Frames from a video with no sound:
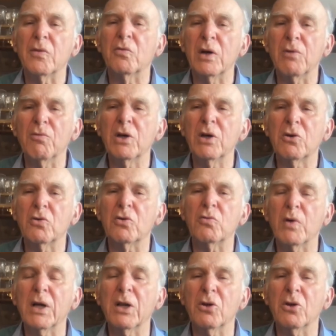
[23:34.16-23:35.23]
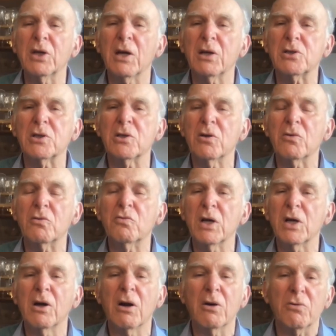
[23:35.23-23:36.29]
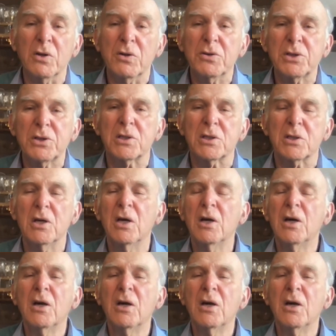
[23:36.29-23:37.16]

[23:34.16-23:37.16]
We could well get a recurrence